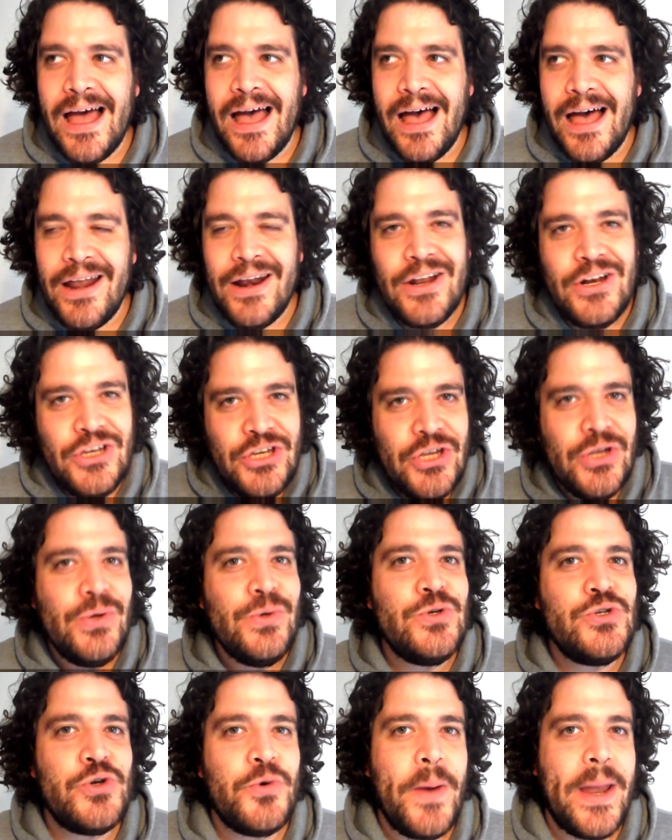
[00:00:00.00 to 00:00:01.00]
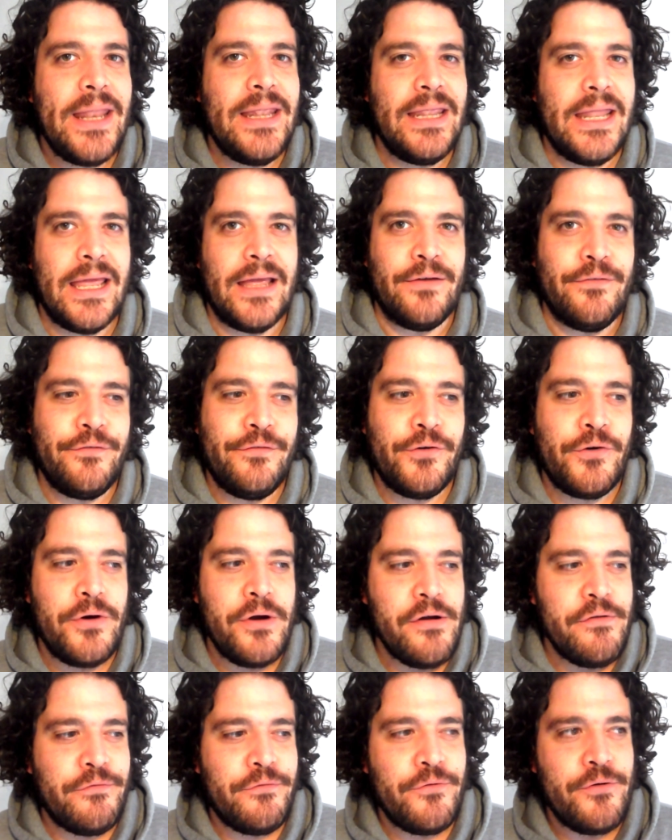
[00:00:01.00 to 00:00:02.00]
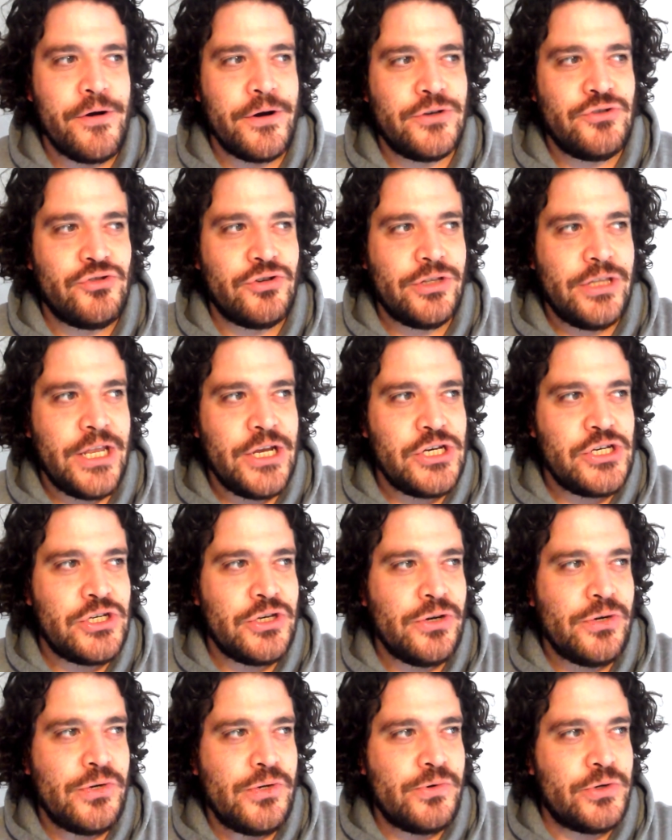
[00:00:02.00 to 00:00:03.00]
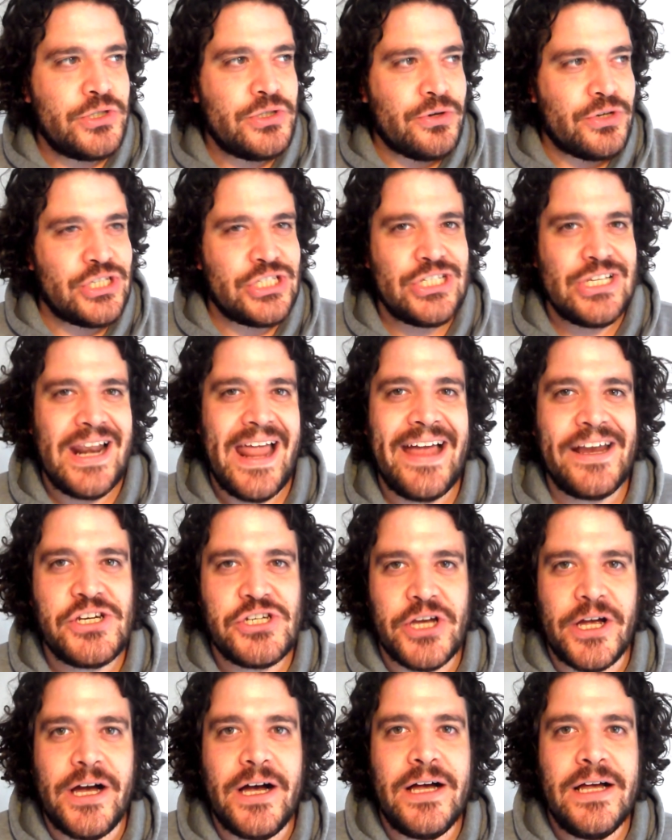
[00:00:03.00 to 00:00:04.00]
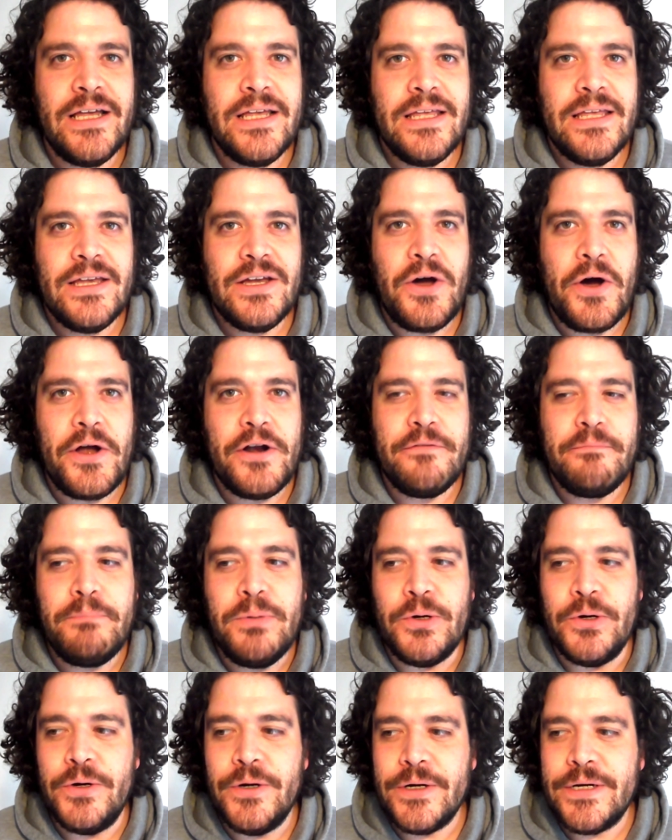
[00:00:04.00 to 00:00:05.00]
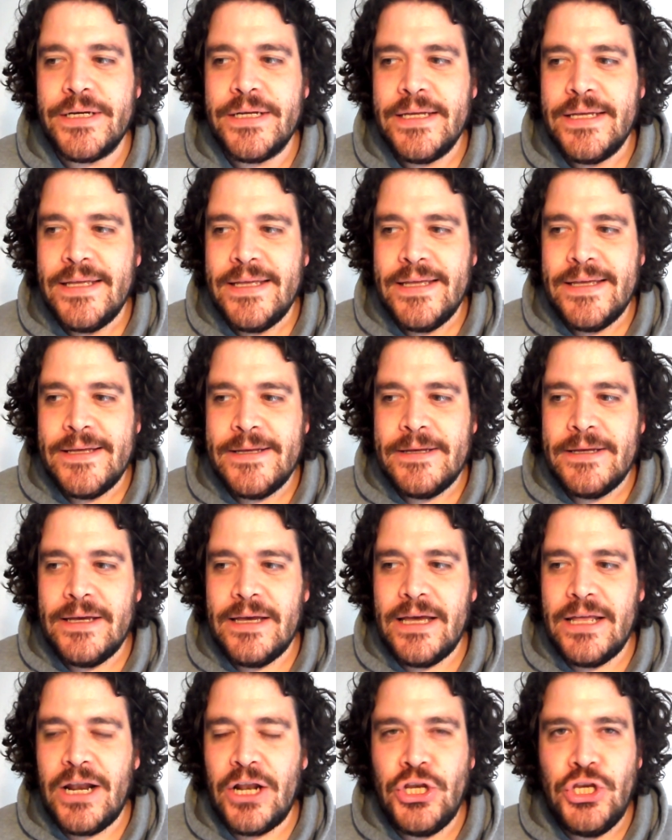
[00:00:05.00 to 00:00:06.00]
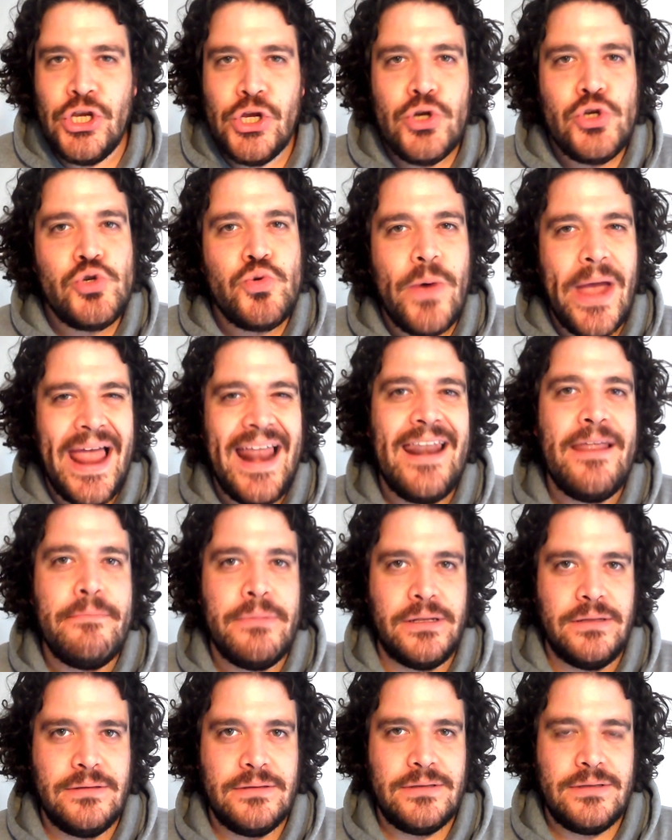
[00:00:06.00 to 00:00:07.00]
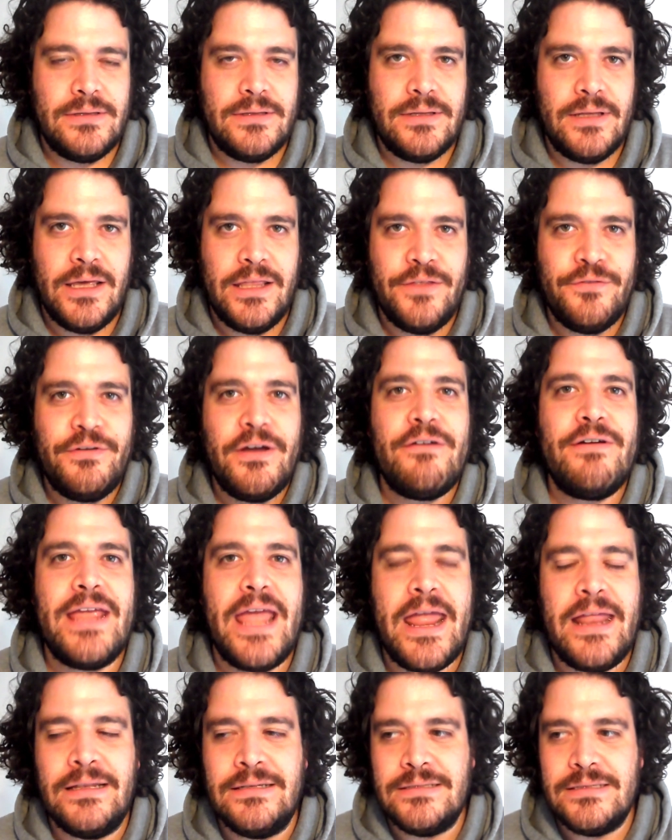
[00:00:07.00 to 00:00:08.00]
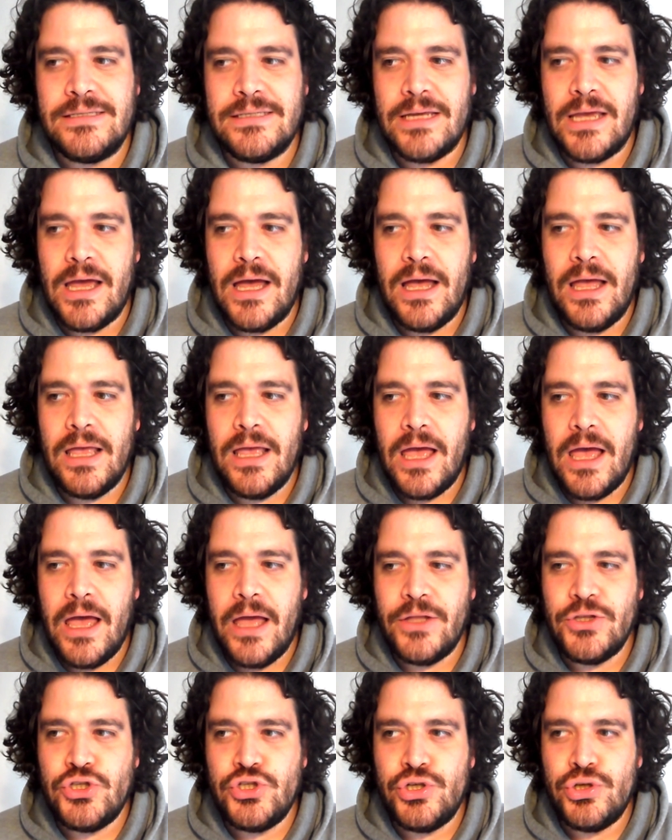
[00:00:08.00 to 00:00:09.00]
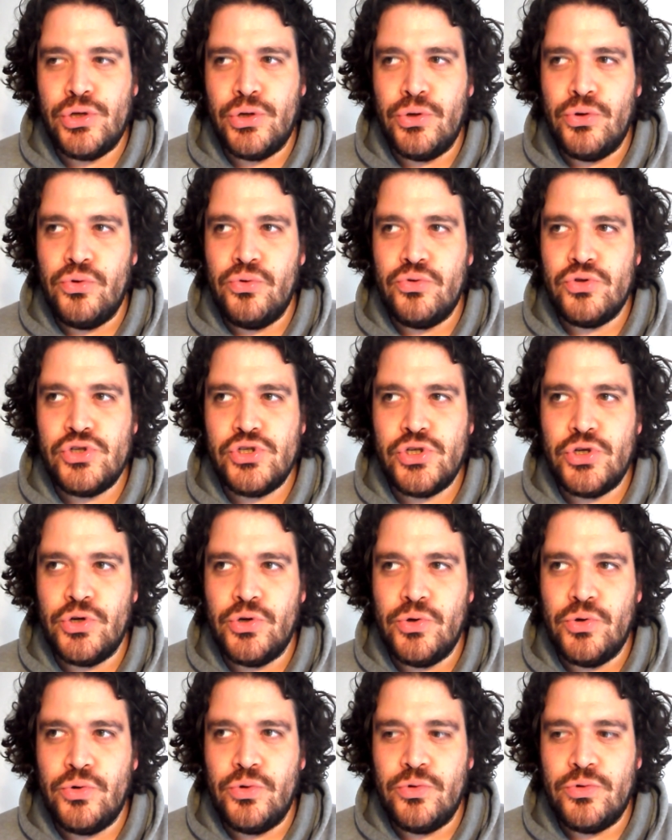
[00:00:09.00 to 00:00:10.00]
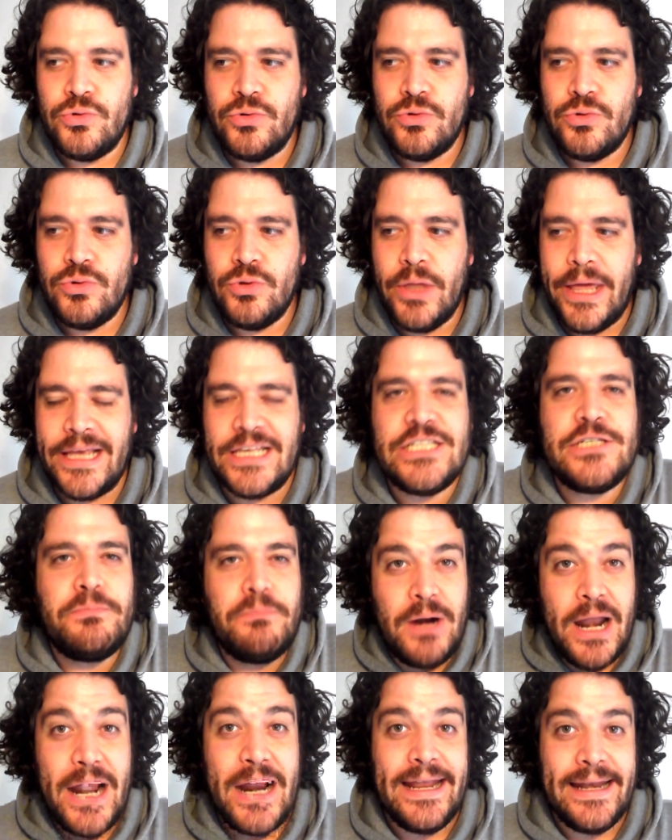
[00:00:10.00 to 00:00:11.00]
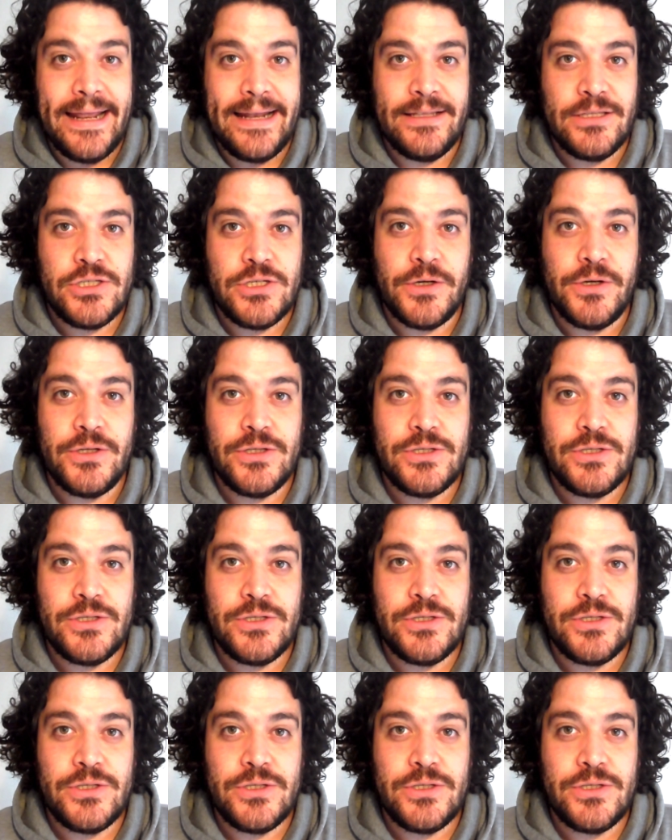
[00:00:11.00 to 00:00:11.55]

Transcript: an unusual ending for a, for a traditional sort of slasher kind of book, an unusual element at the very end uh, to to explain and to